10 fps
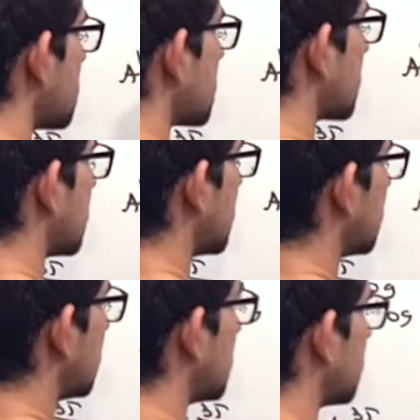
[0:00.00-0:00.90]
your C
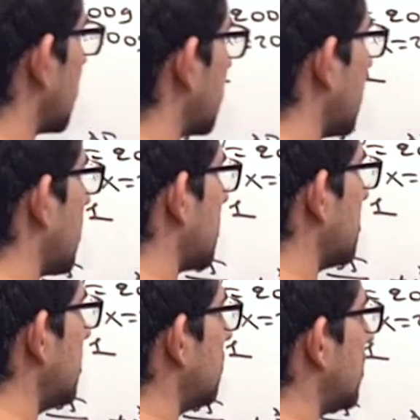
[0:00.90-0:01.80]
is this one.
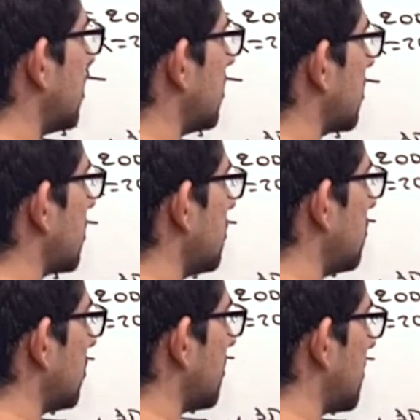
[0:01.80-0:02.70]
B1, Q
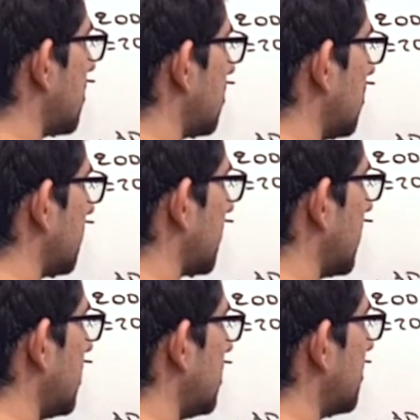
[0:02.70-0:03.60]
on the power of
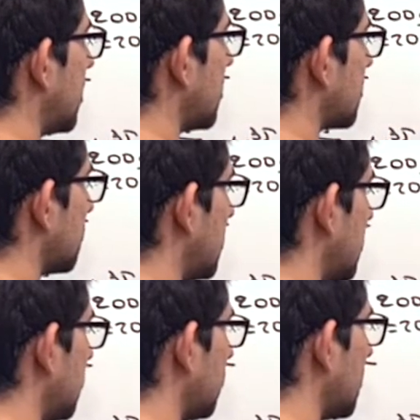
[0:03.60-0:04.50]
A minus
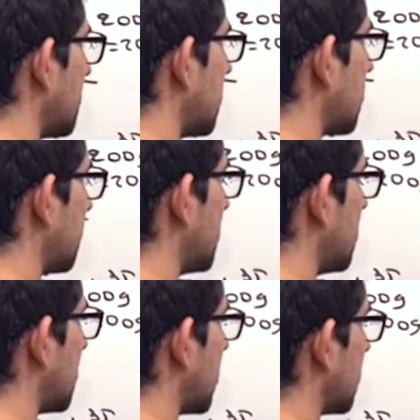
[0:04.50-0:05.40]
1 on the power of B
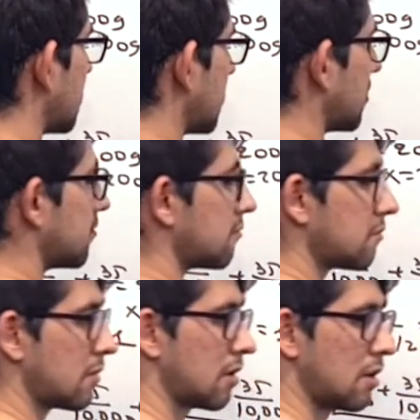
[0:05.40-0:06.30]
minus C.
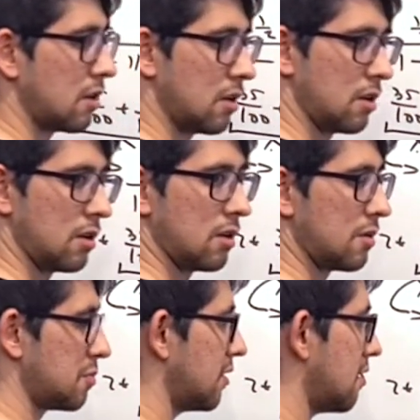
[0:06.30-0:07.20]

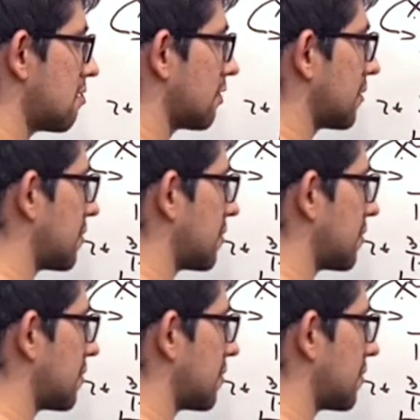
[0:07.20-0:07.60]
Power of the